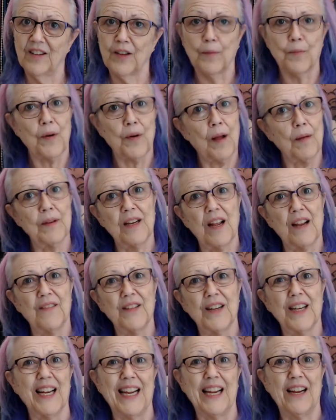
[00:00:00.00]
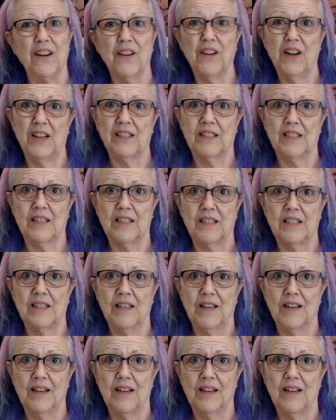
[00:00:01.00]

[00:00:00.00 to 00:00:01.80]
they're probably not even going to hear us.